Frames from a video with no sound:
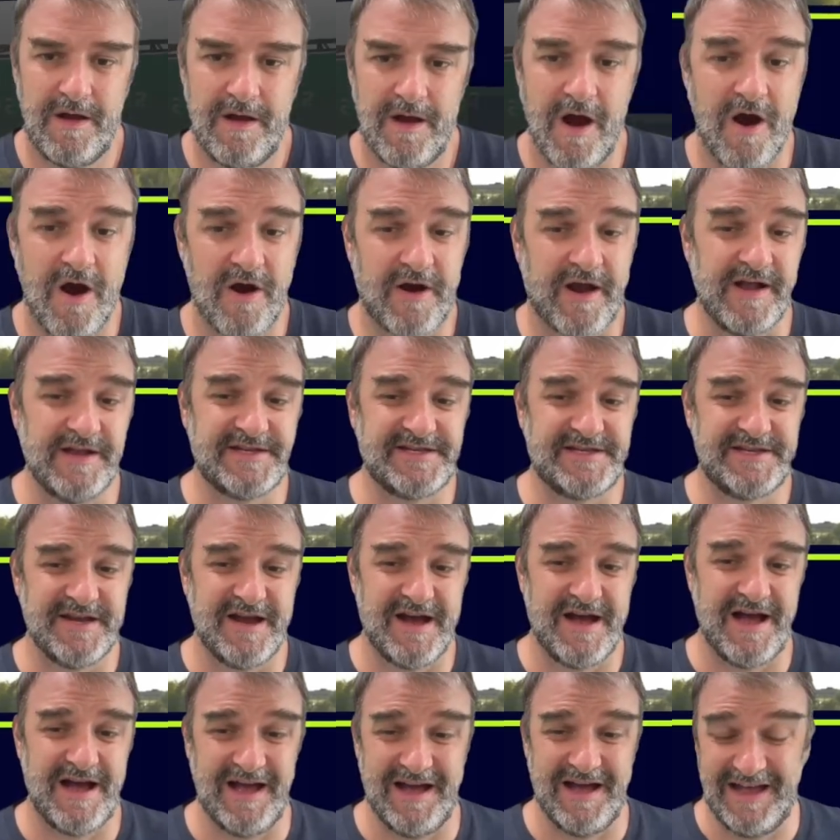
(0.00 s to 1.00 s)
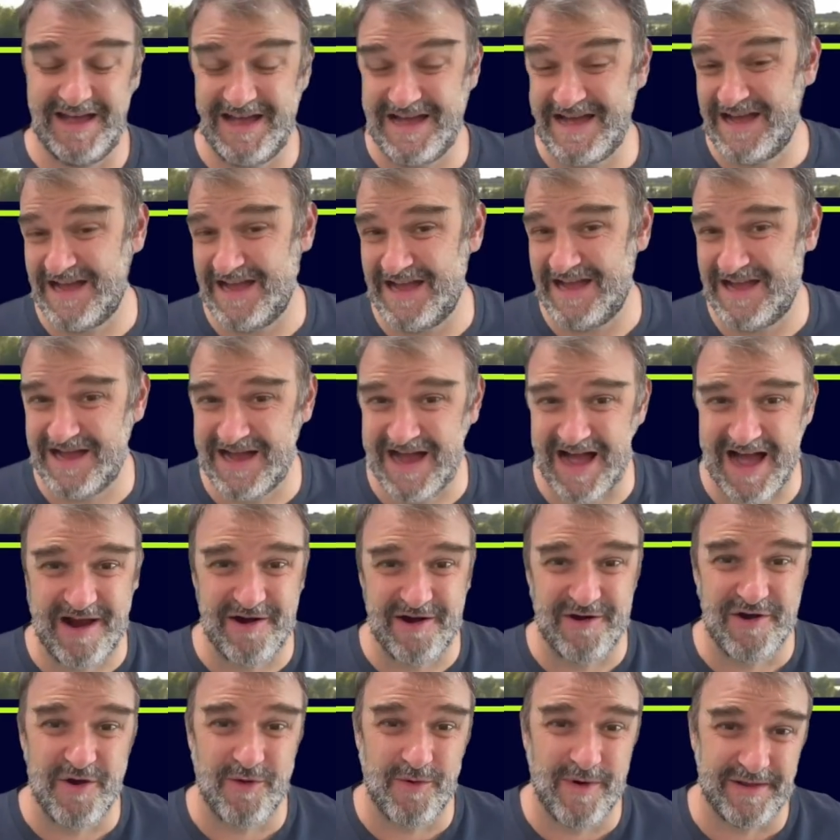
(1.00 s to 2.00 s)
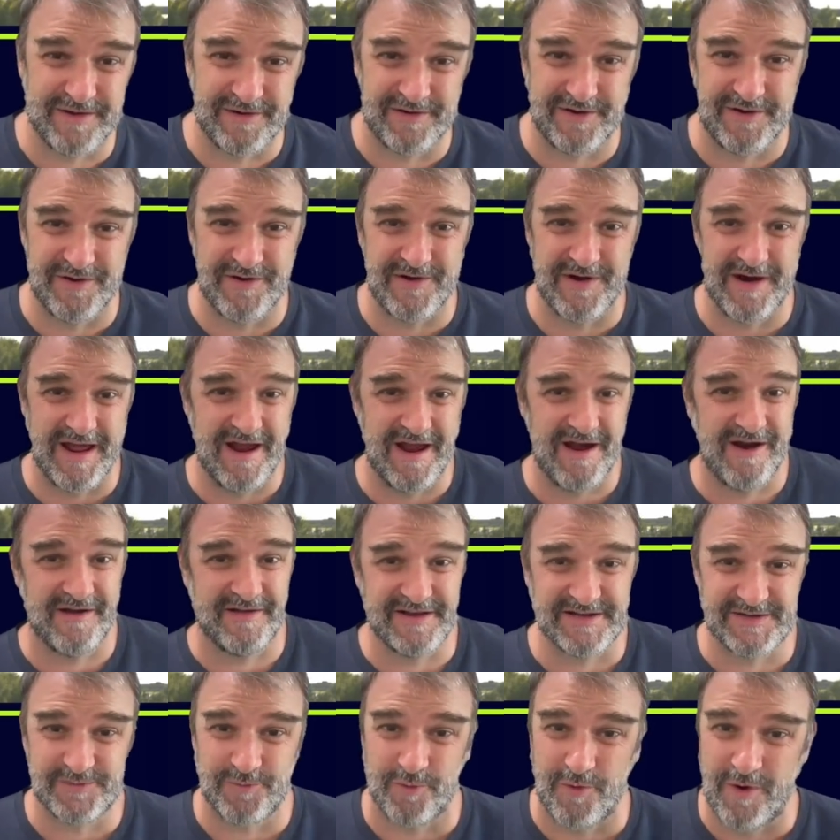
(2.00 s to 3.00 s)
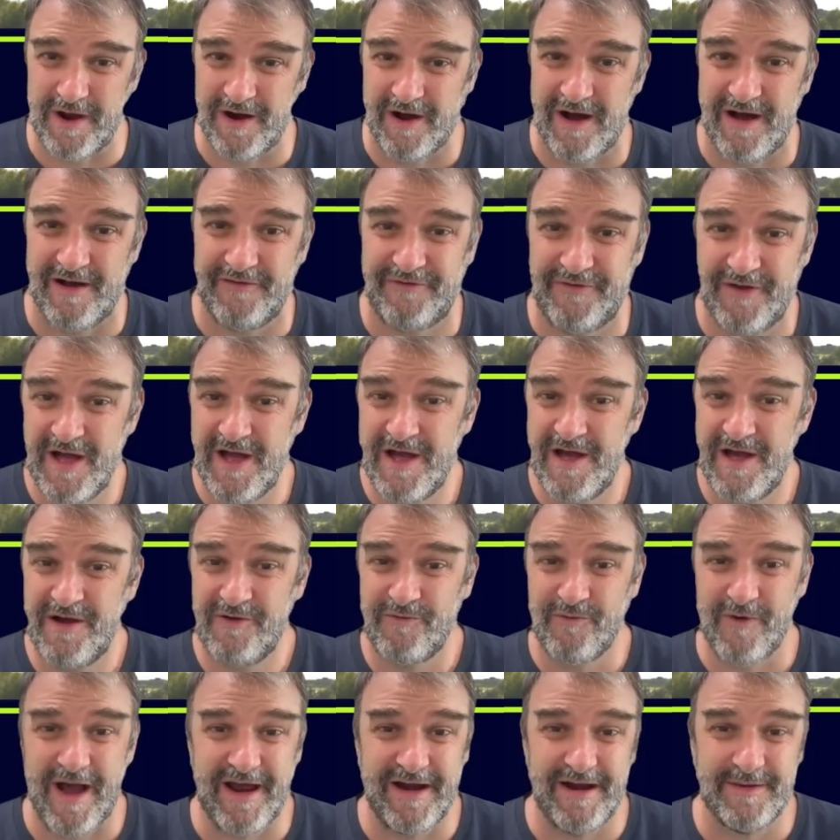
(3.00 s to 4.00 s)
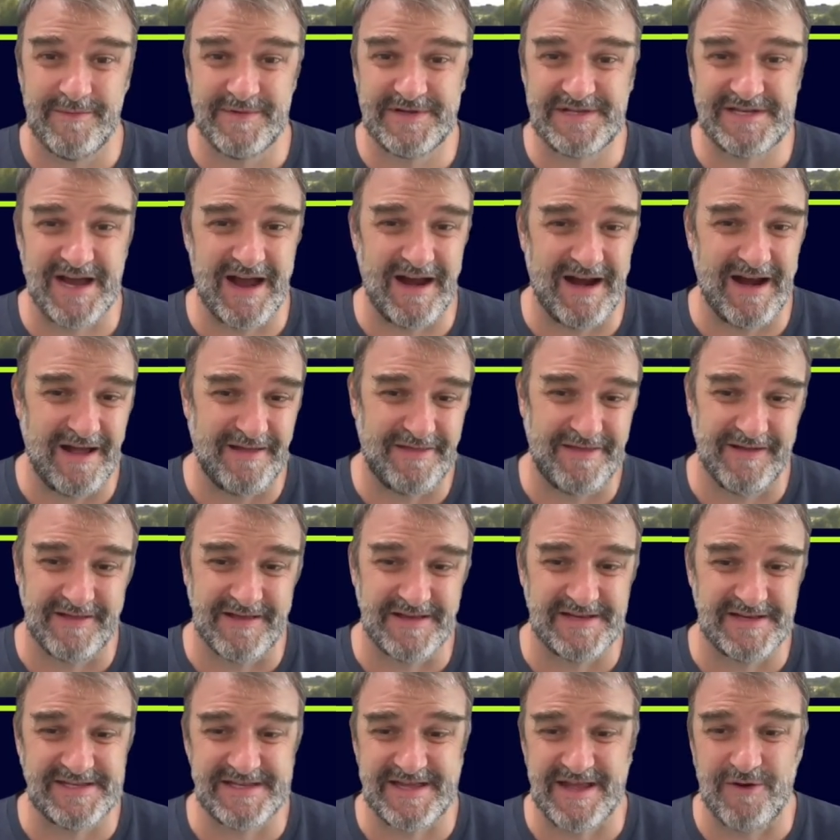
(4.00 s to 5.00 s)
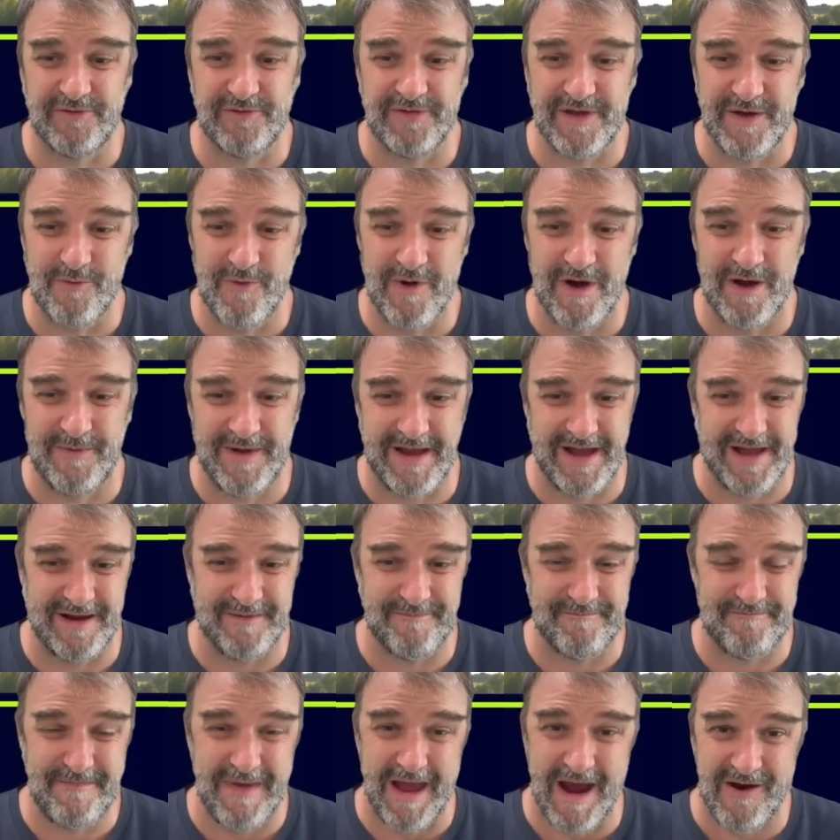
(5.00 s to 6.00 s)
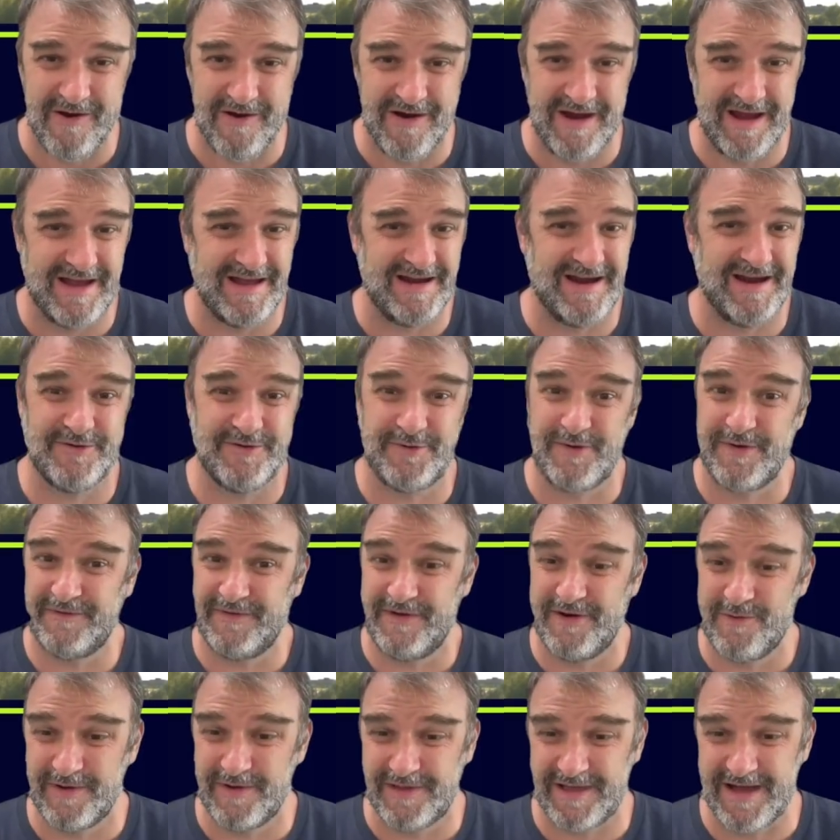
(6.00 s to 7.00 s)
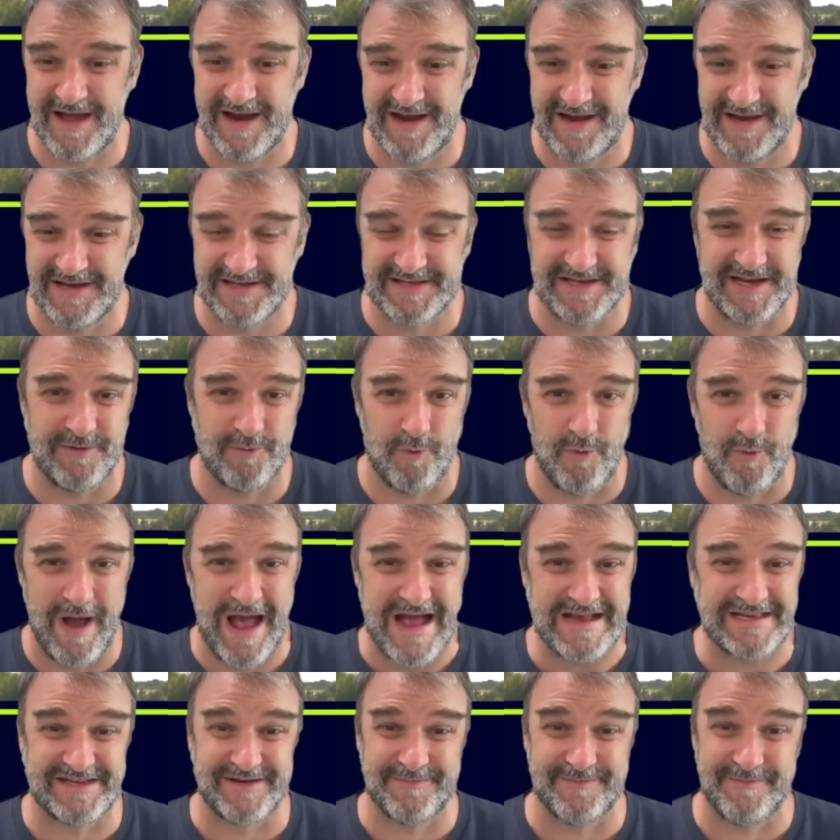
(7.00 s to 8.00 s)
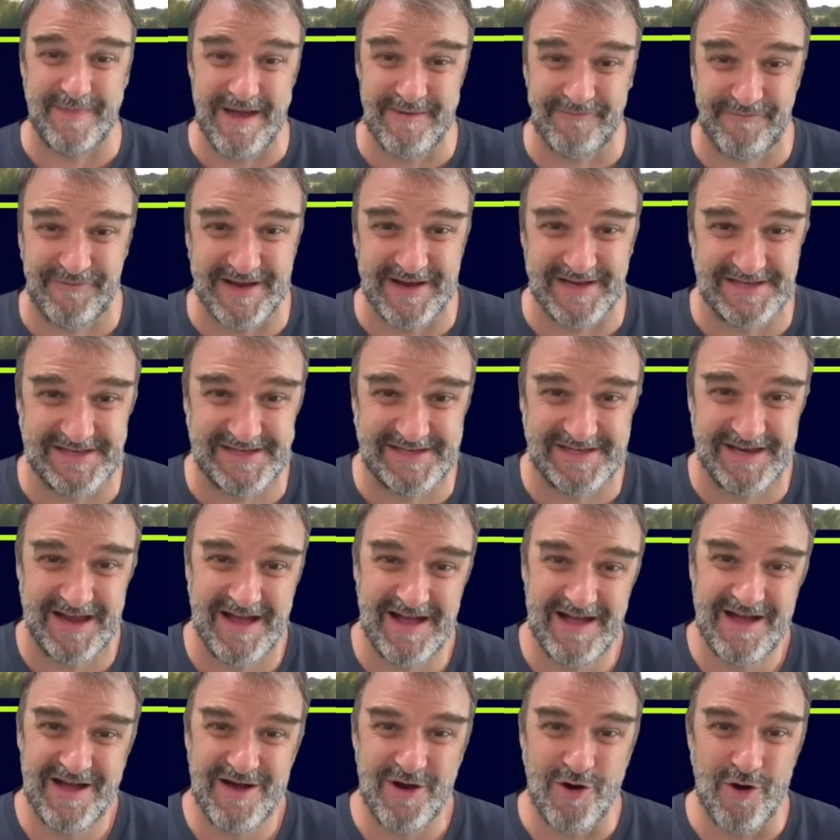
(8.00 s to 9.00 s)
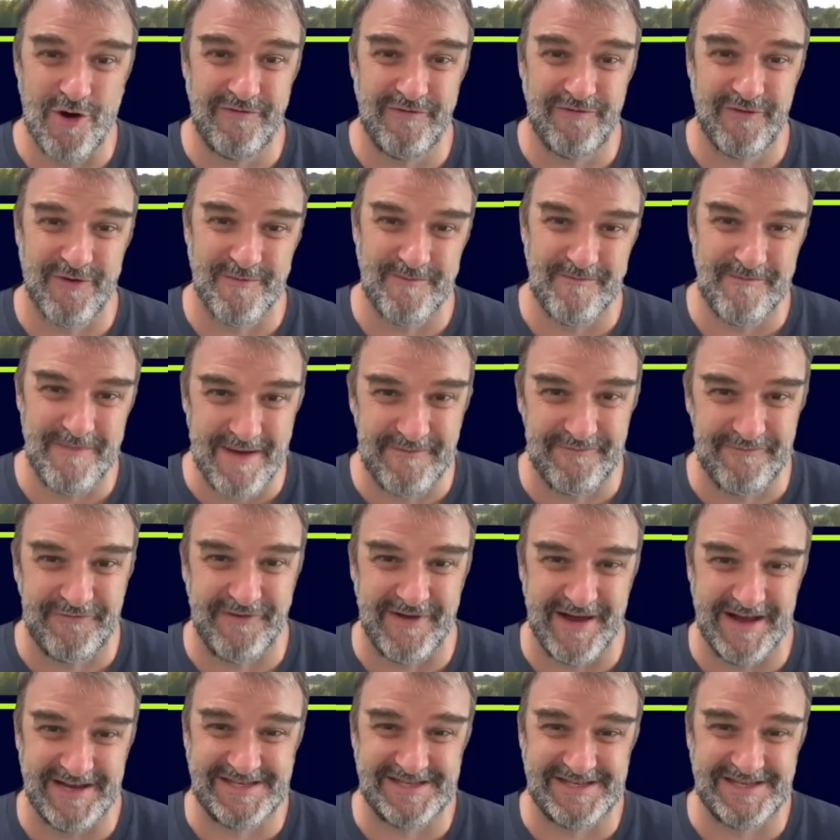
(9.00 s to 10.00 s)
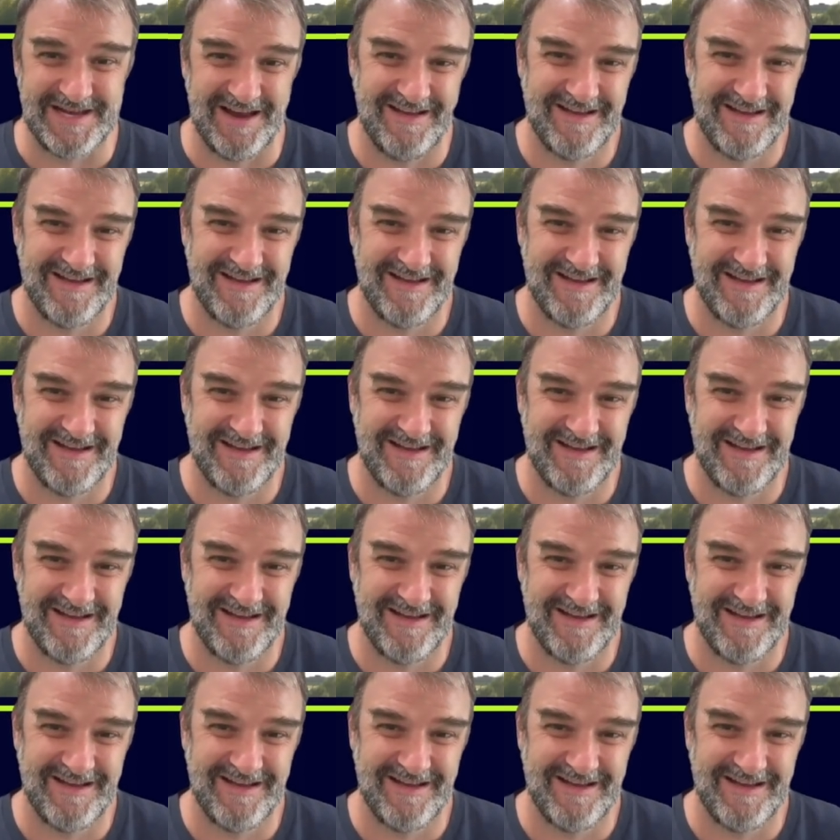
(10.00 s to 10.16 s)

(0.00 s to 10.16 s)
Arkansas, I don't know what they're doing here. This one-off random sign, I think this is the only one. We get Marion, I don't even know what that is, and West Memphis over Memphis.